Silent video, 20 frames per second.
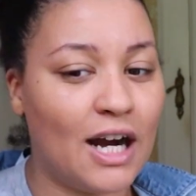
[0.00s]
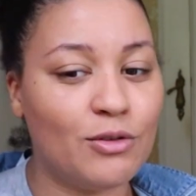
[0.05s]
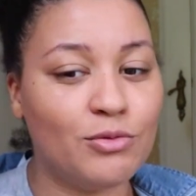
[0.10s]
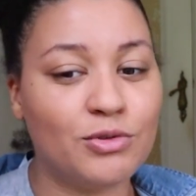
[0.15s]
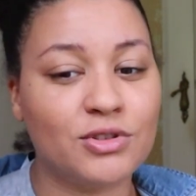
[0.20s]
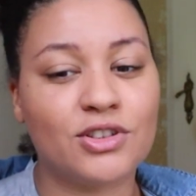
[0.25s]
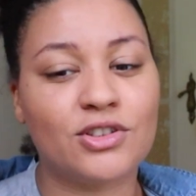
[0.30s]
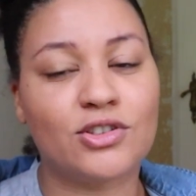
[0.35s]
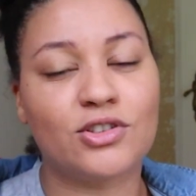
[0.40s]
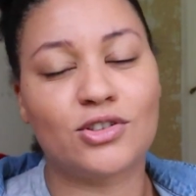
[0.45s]
I
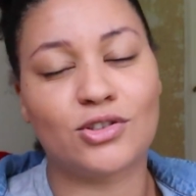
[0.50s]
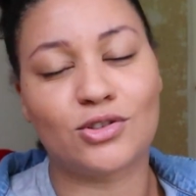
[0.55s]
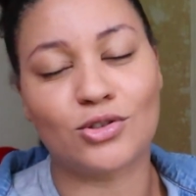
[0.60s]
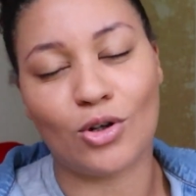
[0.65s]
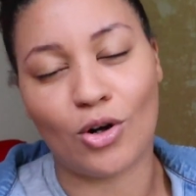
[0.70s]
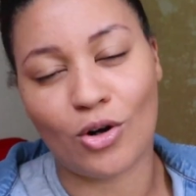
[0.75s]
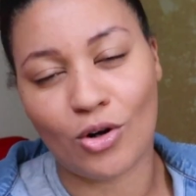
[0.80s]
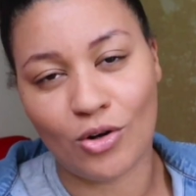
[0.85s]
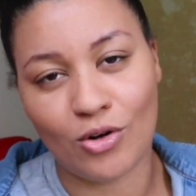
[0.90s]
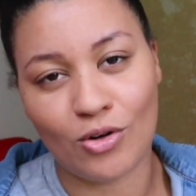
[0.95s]
was
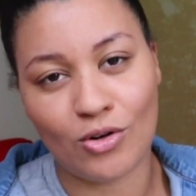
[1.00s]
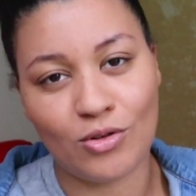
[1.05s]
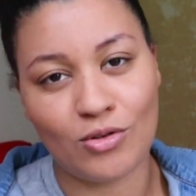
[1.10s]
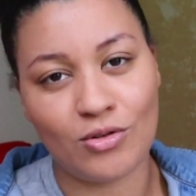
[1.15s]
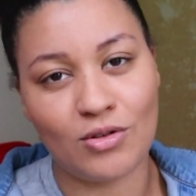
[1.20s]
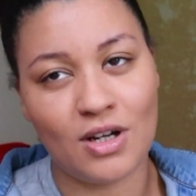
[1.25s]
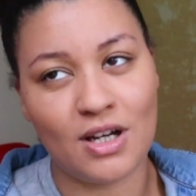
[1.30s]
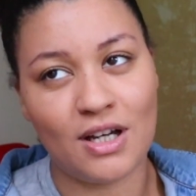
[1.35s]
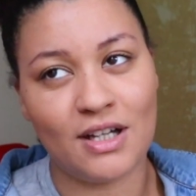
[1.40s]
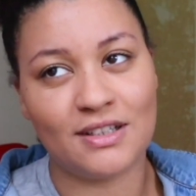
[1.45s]

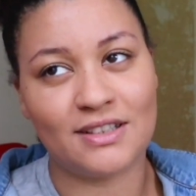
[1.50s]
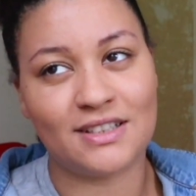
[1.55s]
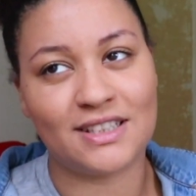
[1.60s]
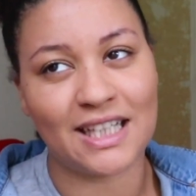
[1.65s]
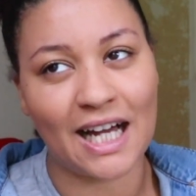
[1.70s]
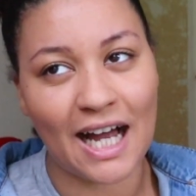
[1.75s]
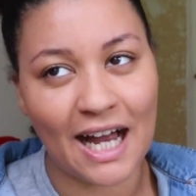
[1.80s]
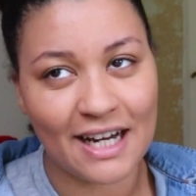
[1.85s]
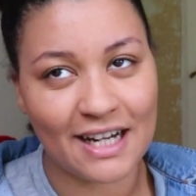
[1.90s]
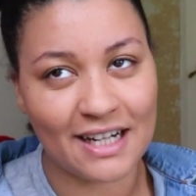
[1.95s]
so
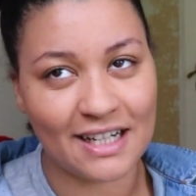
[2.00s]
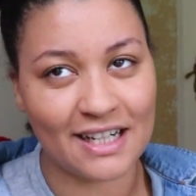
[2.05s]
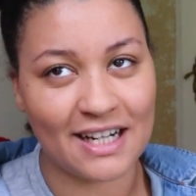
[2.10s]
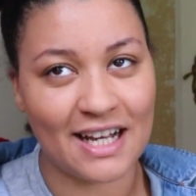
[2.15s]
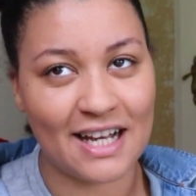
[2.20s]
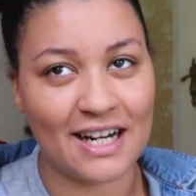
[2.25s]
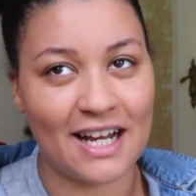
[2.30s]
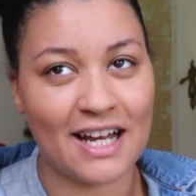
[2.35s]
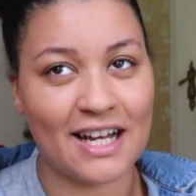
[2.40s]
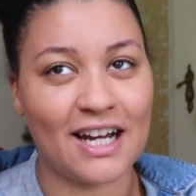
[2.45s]

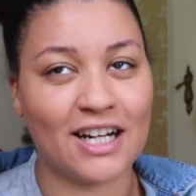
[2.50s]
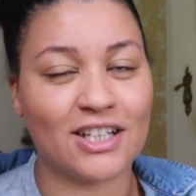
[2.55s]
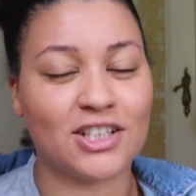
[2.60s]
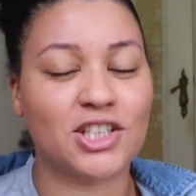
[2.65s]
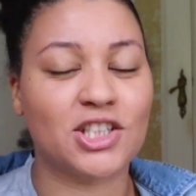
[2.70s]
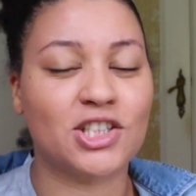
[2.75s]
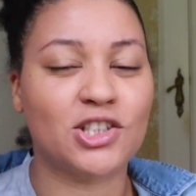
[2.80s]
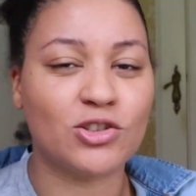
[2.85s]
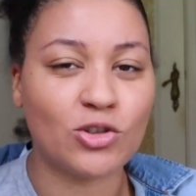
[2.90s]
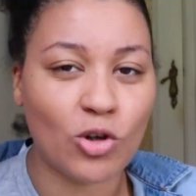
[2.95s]
tired and I
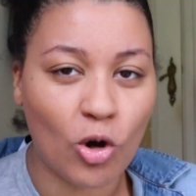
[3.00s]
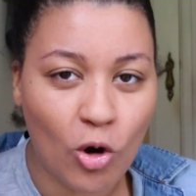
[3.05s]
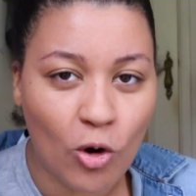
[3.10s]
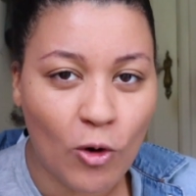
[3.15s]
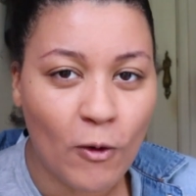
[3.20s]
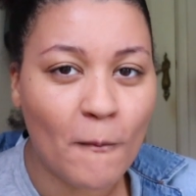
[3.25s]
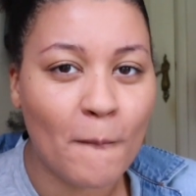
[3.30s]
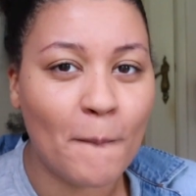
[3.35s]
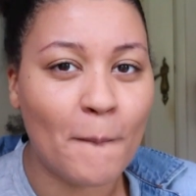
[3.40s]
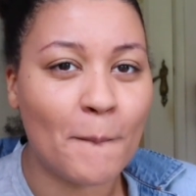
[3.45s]
got
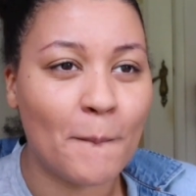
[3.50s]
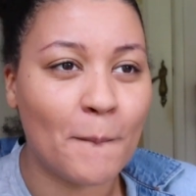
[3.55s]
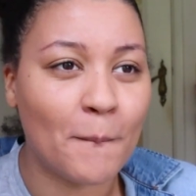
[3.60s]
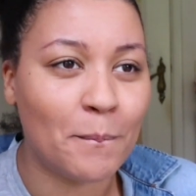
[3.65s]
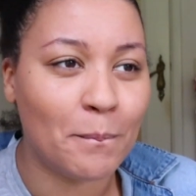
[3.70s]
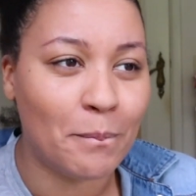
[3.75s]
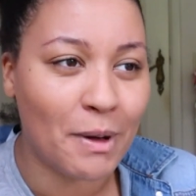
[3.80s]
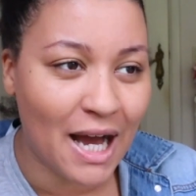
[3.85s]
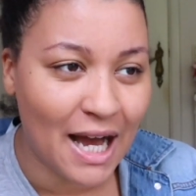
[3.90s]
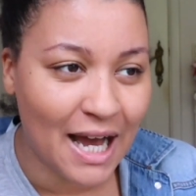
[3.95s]
so
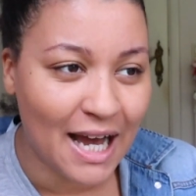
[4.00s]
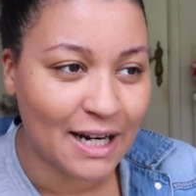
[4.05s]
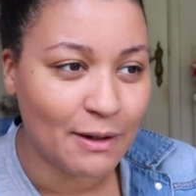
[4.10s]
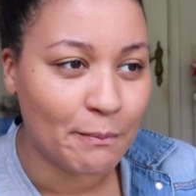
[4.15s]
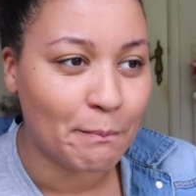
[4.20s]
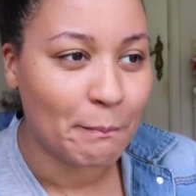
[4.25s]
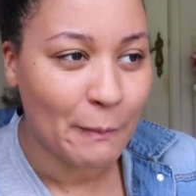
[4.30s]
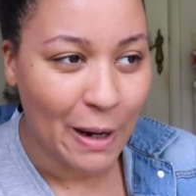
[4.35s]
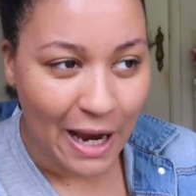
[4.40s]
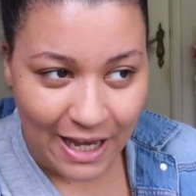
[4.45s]

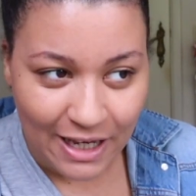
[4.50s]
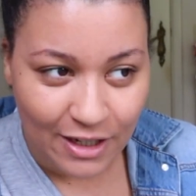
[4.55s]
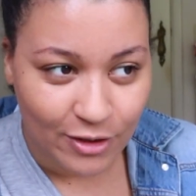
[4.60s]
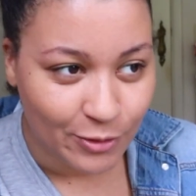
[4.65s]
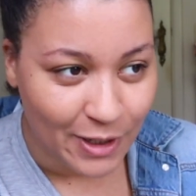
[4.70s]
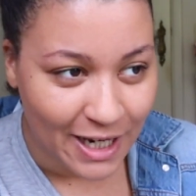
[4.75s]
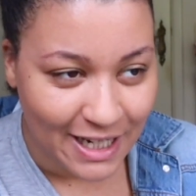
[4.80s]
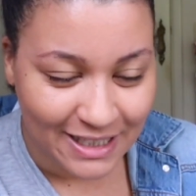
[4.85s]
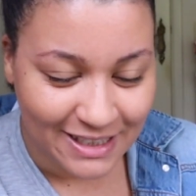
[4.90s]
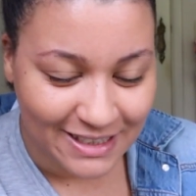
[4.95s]
bad
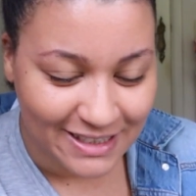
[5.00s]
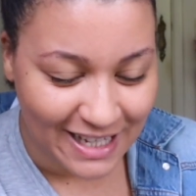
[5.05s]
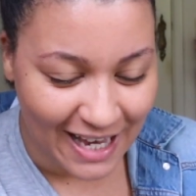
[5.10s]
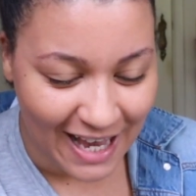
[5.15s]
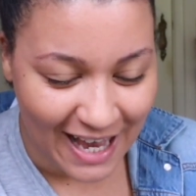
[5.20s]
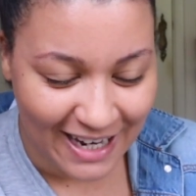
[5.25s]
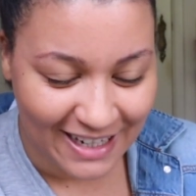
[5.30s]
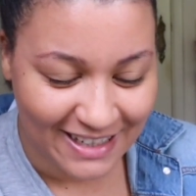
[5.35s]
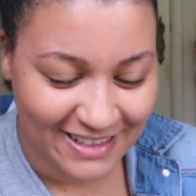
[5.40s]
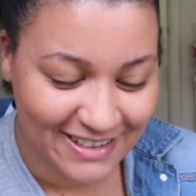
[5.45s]
migraine
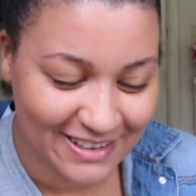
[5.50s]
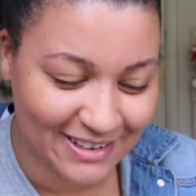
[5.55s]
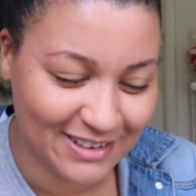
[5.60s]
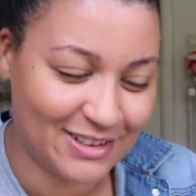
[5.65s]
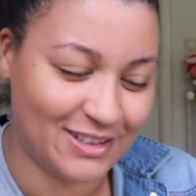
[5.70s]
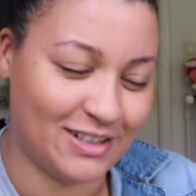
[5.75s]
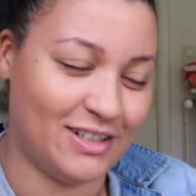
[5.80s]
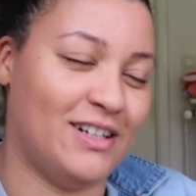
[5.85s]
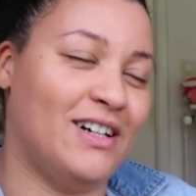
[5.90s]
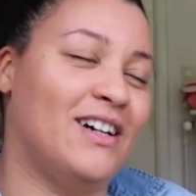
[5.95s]
attacks
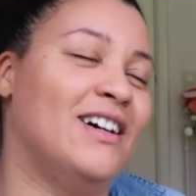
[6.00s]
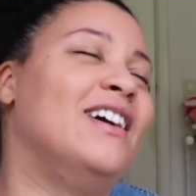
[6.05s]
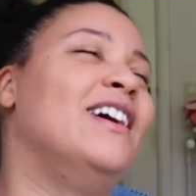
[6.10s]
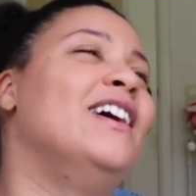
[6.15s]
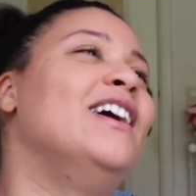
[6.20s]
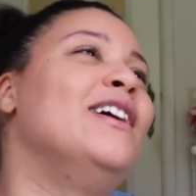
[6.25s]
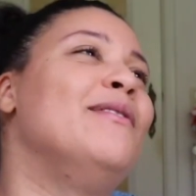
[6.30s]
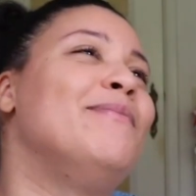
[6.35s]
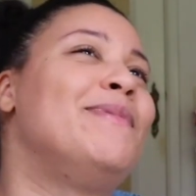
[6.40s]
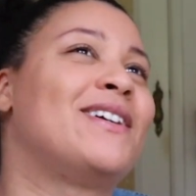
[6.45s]
Ugh,
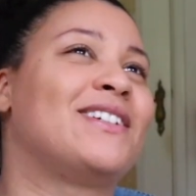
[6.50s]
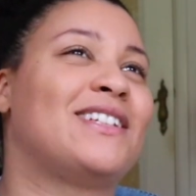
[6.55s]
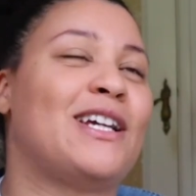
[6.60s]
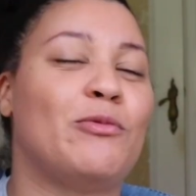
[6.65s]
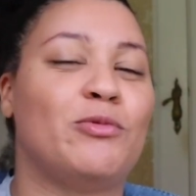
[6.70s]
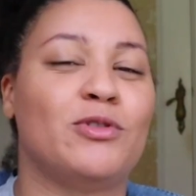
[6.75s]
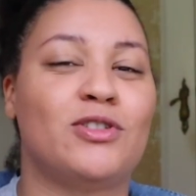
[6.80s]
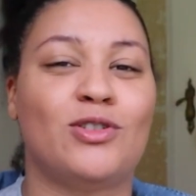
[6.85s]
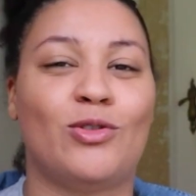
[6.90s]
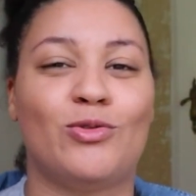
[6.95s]
because
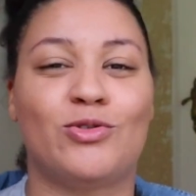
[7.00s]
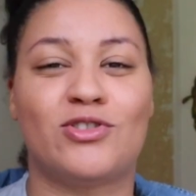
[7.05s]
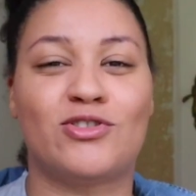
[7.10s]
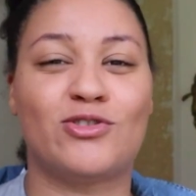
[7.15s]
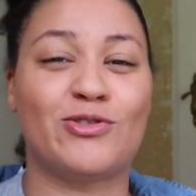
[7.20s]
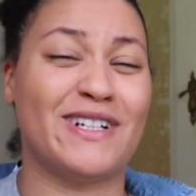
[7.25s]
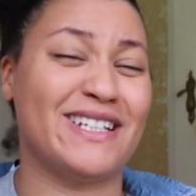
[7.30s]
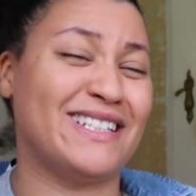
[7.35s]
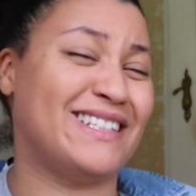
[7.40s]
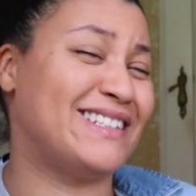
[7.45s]
I was so
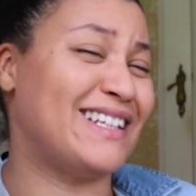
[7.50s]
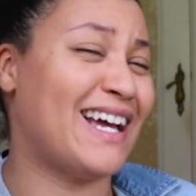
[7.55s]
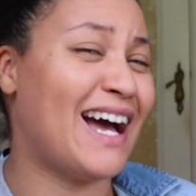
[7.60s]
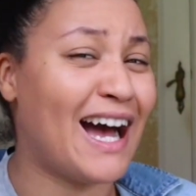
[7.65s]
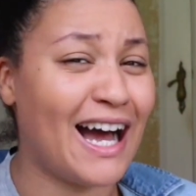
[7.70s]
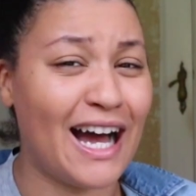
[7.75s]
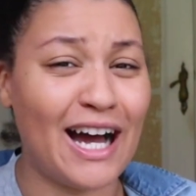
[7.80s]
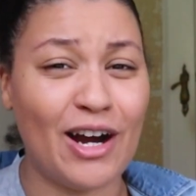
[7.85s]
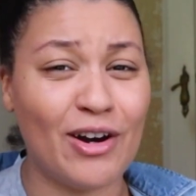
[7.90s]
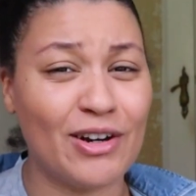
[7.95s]
stressed
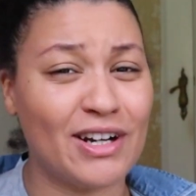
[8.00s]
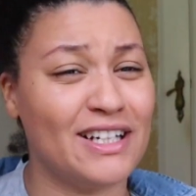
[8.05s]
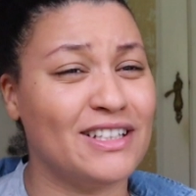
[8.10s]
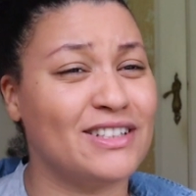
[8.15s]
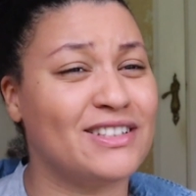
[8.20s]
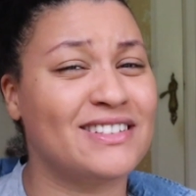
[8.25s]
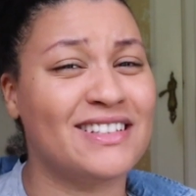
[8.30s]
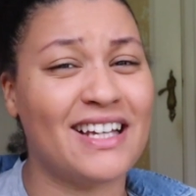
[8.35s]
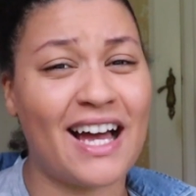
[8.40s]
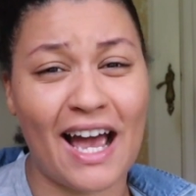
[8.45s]
out
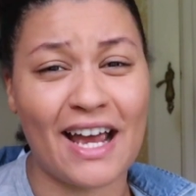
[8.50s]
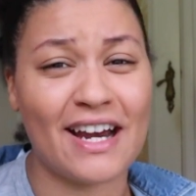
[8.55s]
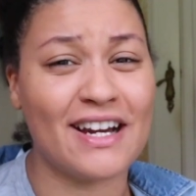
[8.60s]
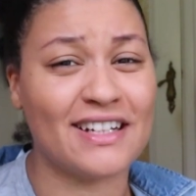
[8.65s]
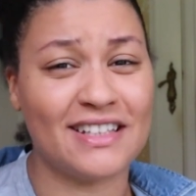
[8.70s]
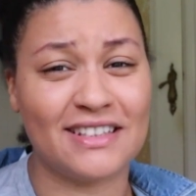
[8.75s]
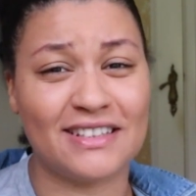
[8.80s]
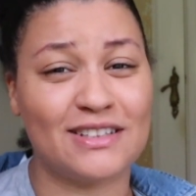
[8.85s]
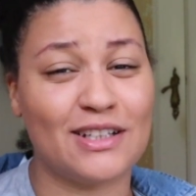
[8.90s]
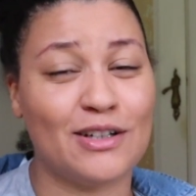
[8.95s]
and
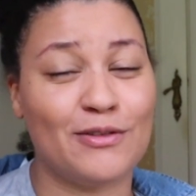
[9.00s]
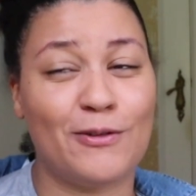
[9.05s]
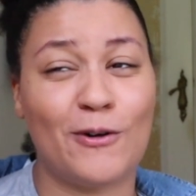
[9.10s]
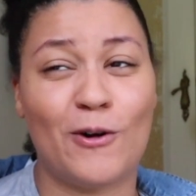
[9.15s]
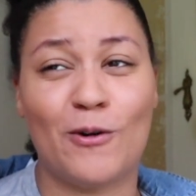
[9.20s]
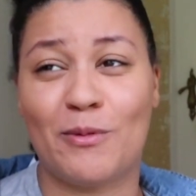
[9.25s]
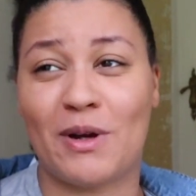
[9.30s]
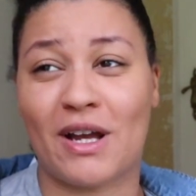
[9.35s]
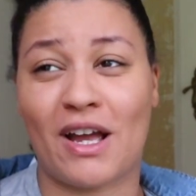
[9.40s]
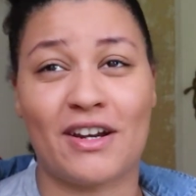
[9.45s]
tired and stuff.
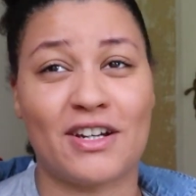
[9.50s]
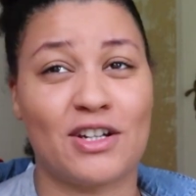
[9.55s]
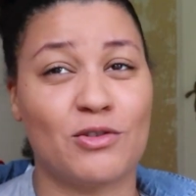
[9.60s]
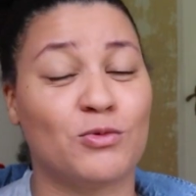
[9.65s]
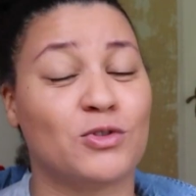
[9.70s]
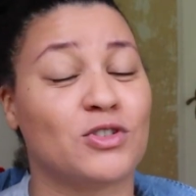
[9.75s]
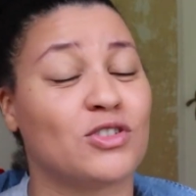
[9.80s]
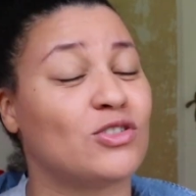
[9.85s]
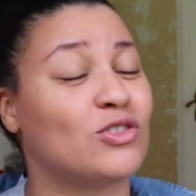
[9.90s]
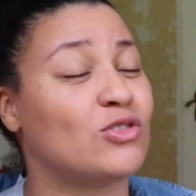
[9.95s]
Oh my gosh,
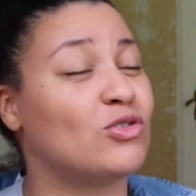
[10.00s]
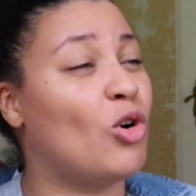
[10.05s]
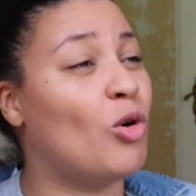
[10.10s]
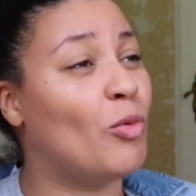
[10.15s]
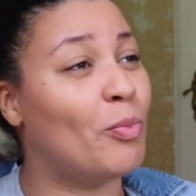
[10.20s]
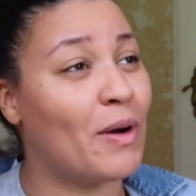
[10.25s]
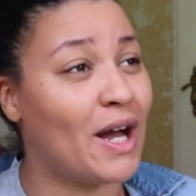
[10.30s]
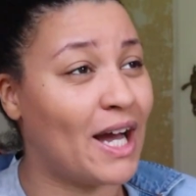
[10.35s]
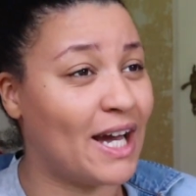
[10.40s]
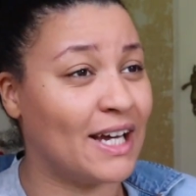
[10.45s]
it was
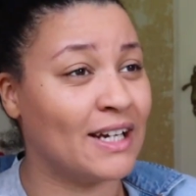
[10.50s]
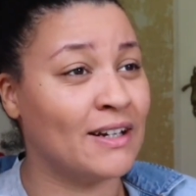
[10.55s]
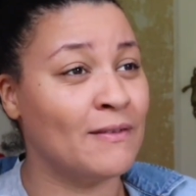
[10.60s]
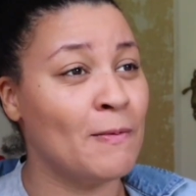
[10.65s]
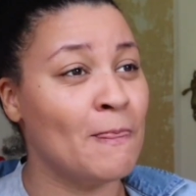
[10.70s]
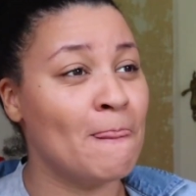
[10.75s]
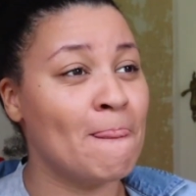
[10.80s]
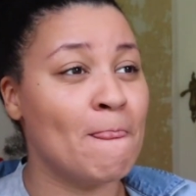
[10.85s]
so bad.